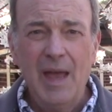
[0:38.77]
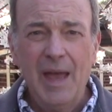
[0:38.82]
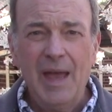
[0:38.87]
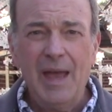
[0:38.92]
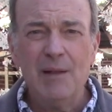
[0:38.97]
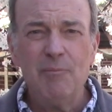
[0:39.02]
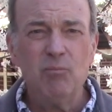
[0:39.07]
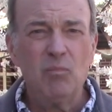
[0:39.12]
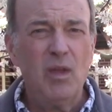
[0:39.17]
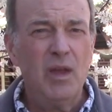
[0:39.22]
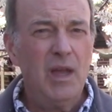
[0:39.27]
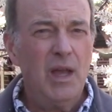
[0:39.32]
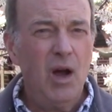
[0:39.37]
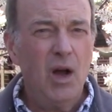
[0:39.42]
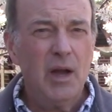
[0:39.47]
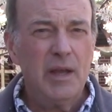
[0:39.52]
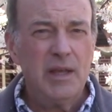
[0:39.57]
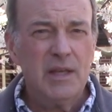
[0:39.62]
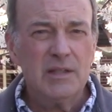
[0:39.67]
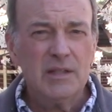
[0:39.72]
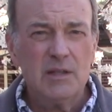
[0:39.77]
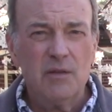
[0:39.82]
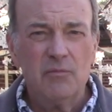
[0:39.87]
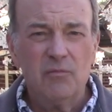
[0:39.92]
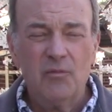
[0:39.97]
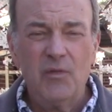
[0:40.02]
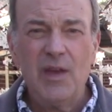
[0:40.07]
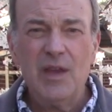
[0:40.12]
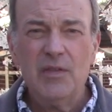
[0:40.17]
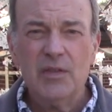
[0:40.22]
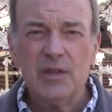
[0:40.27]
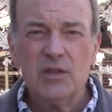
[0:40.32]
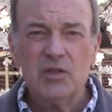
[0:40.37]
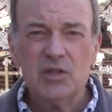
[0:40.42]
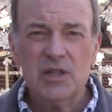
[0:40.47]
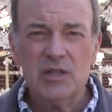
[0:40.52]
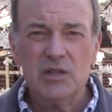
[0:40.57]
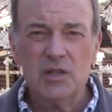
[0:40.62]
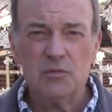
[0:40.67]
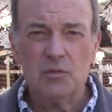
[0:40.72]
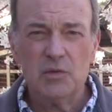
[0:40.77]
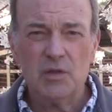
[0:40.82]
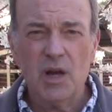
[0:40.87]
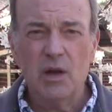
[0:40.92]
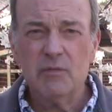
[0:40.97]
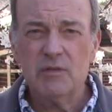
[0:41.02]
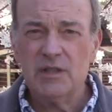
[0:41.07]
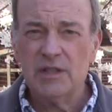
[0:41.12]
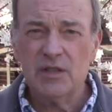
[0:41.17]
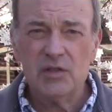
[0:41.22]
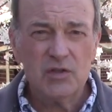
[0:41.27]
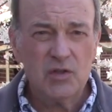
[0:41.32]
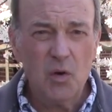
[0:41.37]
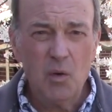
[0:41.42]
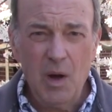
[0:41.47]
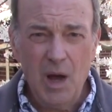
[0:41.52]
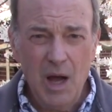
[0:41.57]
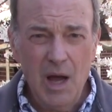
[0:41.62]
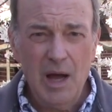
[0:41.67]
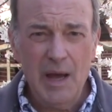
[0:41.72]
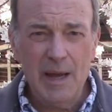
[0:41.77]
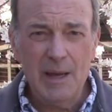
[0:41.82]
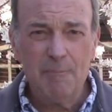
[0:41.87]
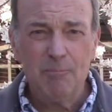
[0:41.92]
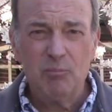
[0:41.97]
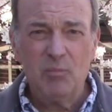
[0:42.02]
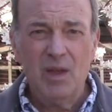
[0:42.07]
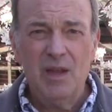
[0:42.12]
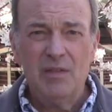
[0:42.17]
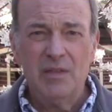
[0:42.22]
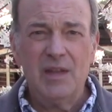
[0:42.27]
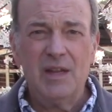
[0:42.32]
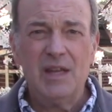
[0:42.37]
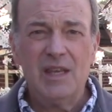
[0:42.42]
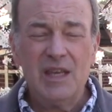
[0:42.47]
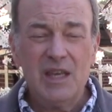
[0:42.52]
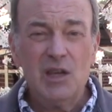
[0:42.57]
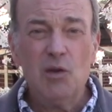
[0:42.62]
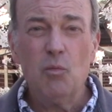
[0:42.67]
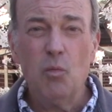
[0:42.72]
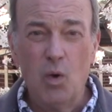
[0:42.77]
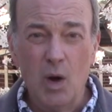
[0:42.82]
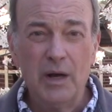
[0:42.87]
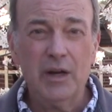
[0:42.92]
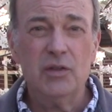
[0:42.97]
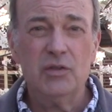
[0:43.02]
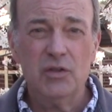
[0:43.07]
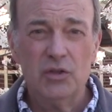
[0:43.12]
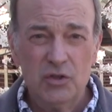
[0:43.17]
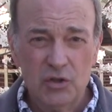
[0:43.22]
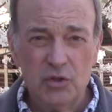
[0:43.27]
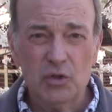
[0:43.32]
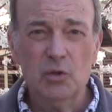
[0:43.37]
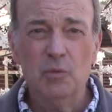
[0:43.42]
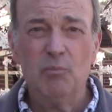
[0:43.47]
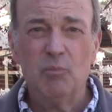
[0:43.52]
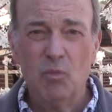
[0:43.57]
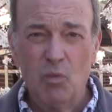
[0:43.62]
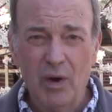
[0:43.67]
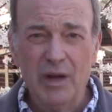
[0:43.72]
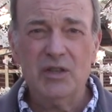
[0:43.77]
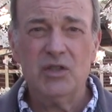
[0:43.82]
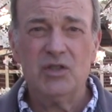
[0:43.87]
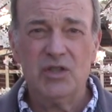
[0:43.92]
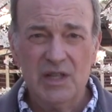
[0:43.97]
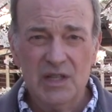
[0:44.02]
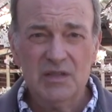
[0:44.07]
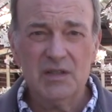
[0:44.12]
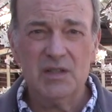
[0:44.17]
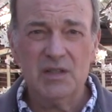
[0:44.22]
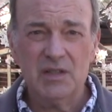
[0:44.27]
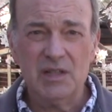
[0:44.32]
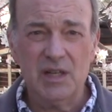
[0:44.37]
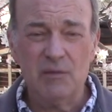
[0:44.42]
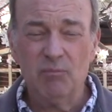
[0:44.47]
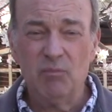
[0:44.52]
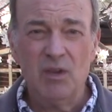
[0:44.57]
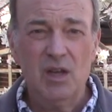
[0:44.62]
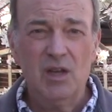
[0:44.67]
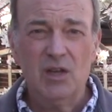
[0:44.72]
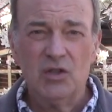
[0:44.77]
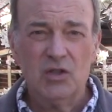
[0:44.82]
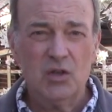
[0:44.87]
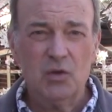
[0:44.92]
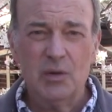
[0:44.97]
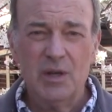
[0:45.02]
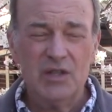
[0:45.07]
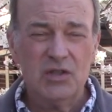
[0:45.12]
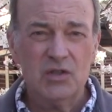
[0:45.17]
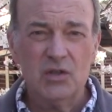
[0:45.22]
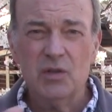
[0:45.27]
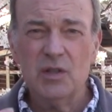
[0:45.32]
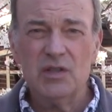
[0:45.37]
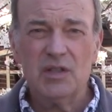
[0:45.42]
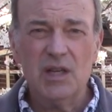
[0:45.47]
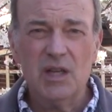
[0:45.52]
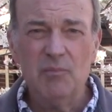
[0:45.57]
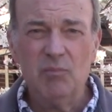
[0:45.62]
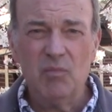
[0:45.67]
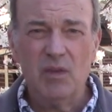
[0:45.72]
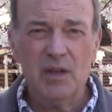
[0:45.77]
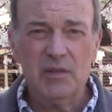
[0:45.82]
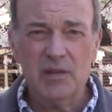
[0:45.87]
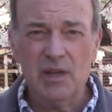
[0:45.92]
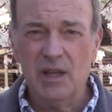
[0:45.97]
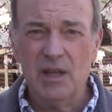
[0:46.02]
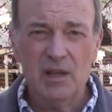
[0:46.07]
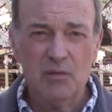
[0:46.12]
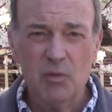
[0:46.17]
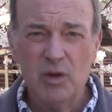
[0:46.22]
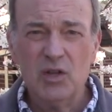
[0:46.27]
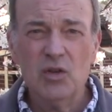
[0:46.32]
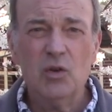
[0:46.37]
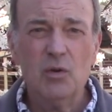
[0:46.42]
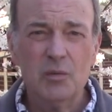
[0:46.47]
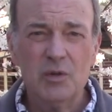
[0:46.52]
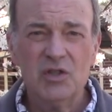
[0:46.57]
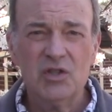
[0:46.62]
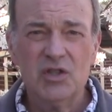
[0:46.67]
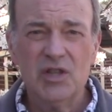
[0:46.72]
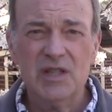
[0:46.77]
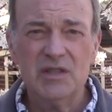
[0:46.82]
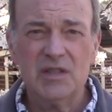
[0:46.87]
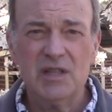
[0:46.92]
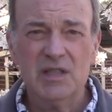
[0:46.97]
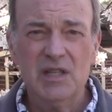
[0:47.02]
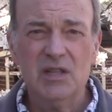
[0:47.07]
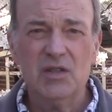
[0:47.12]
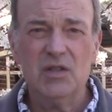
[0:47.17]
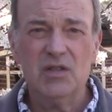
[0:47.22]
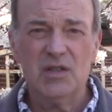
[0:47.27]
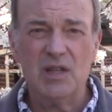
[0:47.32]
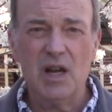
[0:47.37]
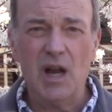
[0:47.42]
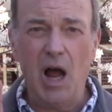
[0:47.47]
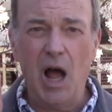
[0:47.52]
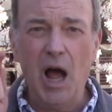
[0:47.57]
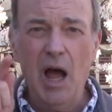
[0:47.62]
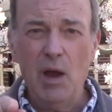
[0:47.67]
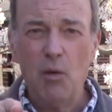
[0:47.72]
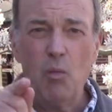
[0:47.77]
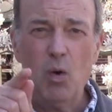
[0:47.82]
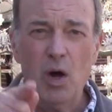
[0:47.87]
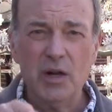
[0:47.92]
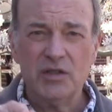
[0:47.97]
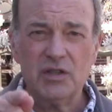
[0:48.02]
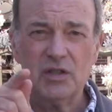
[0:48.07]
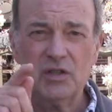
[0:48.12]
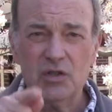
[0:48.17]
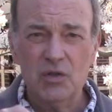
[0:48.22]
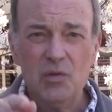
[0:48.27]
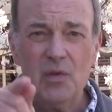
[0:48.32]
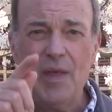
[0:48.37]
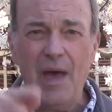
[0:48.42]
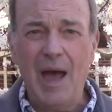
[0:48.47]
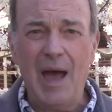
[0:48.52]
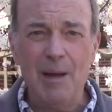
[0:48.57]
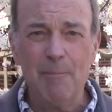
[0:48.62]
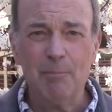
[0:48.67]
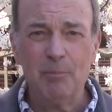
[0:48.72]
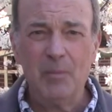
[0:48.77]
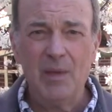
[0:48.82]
And his faith in Jesus was obviously so high that he wanted to do what Jesus did. So as soon as he, they, we knew it was Jesus, he just said, I want to do that.